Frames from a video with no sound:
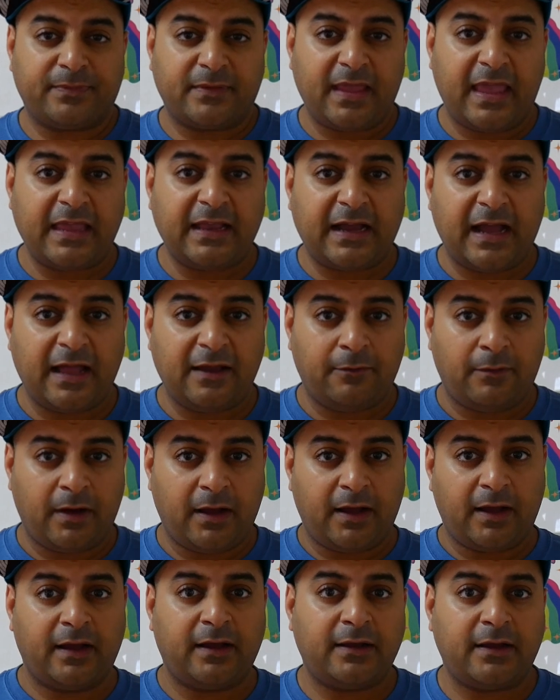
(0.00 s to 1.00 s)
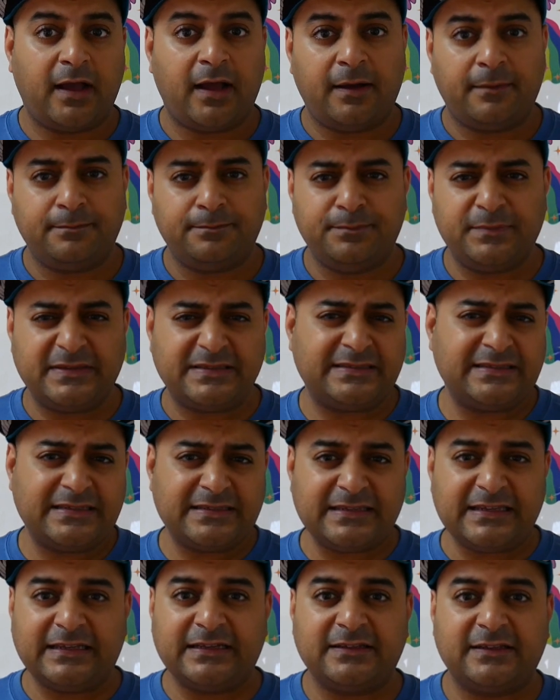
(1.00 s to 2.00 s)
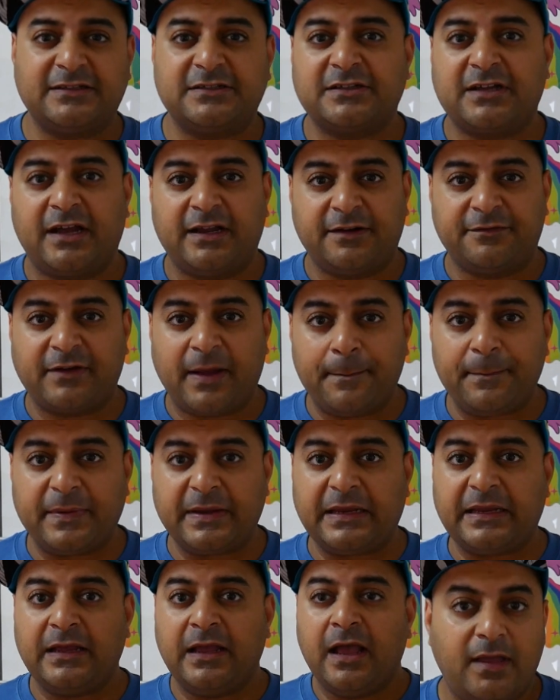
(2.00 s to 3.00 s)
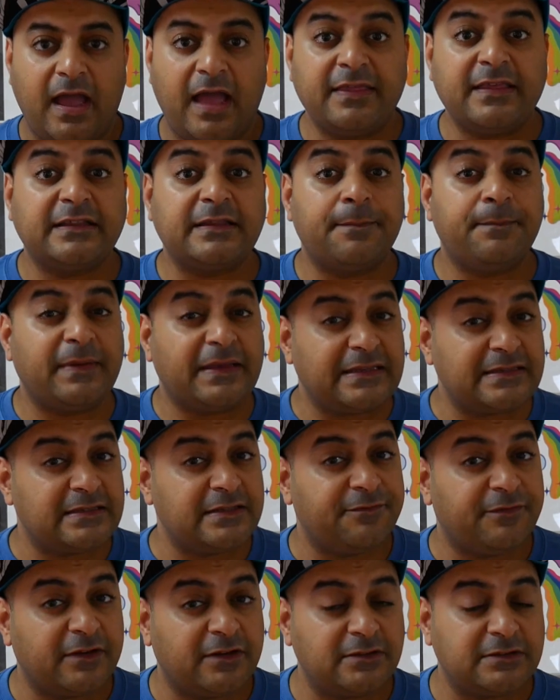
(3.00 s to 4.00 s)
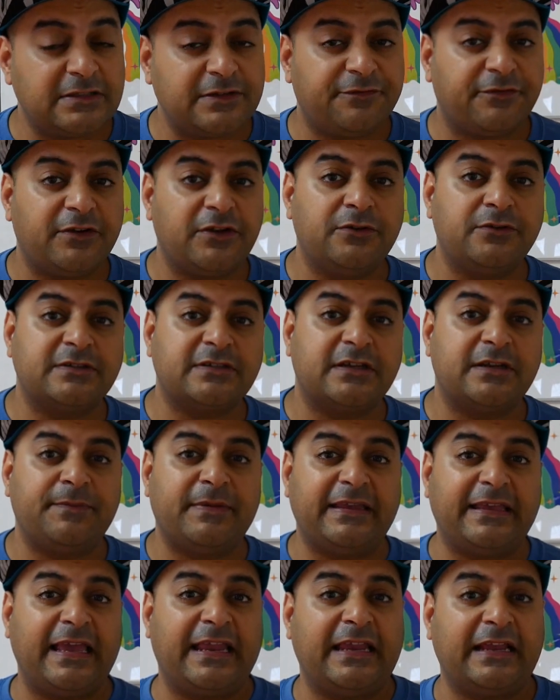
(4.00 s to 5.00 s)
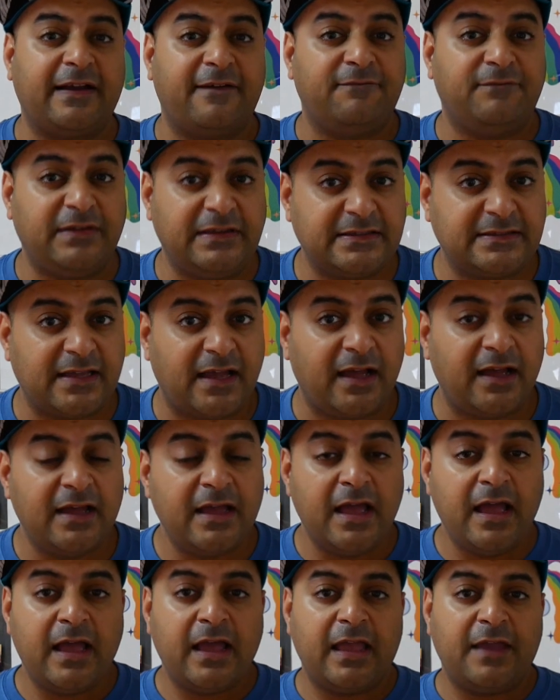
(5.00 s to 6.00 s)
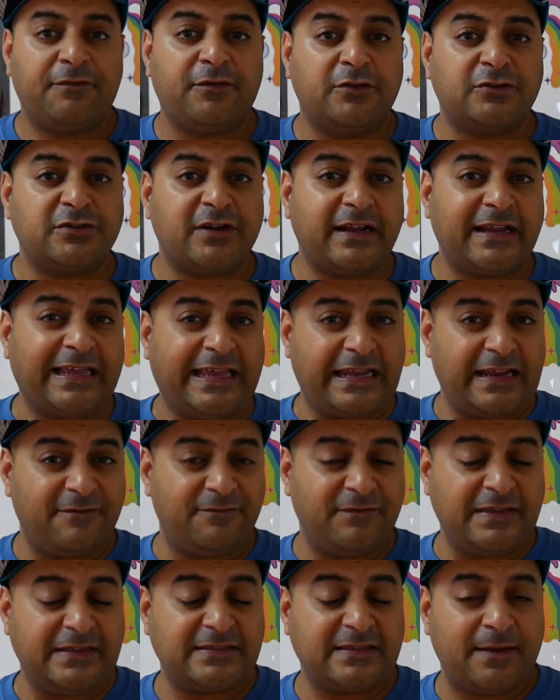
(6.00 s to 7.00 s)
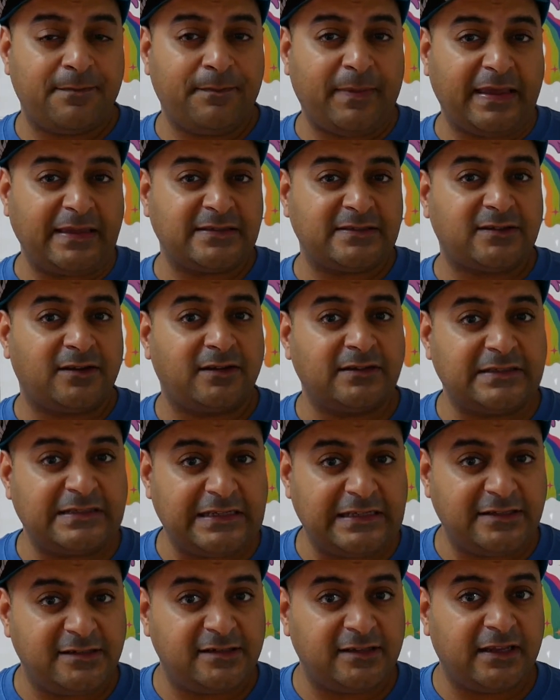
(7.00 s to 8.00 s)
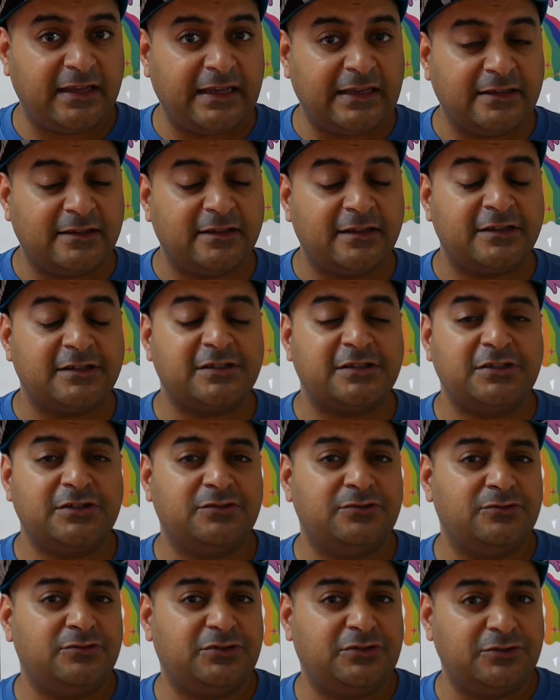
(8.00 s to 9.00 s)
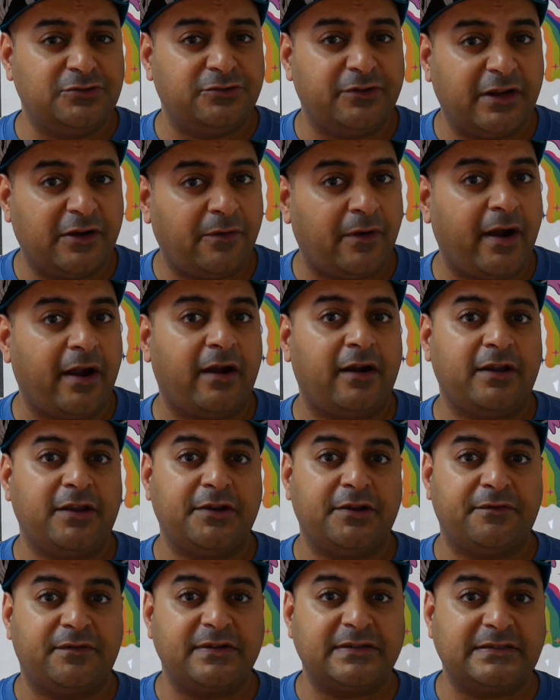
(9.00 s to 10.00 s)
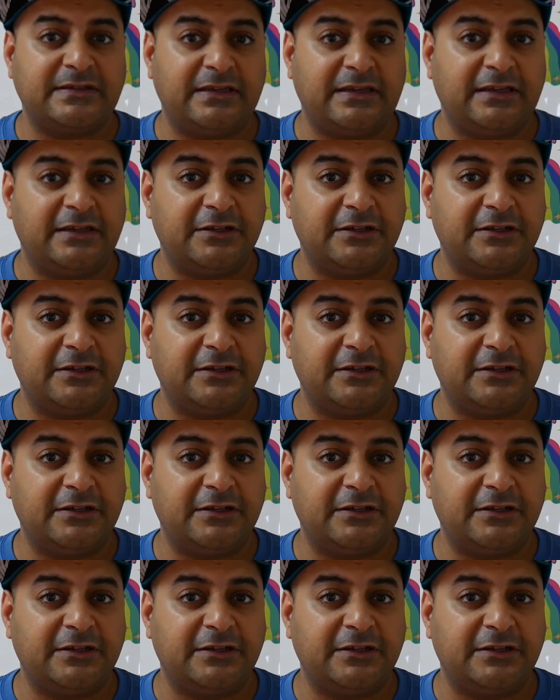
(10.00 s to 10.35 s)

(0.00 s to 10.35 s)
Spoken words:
Eikaiwa business English kind of company. I think the biggest difficulty for you is going to be getting a visa. If you're trying to get a visa based on teaching English, you do require a university